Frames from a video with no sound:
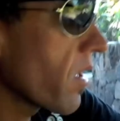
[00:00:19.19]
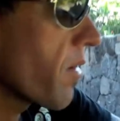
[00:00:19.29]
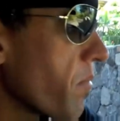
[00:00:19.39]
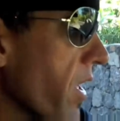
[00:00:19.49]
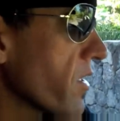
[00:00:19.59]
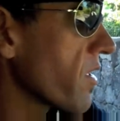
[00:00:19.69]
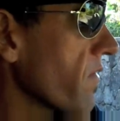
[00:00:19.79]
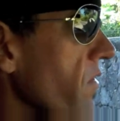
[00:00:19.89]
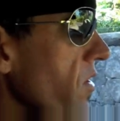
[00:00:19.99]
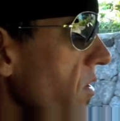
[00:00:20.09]
Amazing
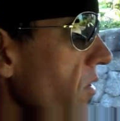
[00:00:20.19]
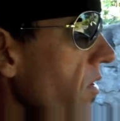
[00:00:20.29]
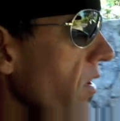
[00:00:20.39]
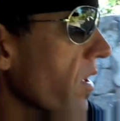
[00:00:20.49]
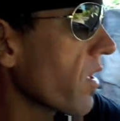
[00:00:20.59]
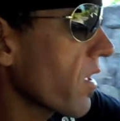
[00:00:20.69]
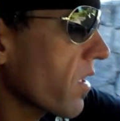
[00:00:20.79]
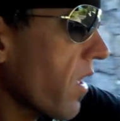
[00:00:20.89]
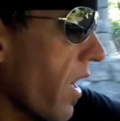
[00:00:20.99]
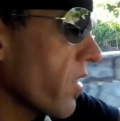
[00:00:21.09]
view.
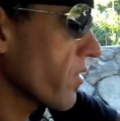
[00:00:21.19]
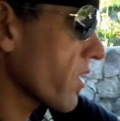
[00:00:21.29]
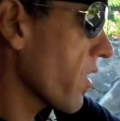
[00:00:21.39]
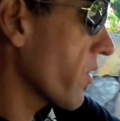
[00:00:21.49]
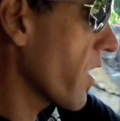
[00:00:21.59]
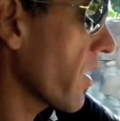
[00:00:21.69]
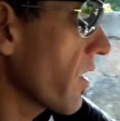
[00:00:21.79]
Kailua Kona,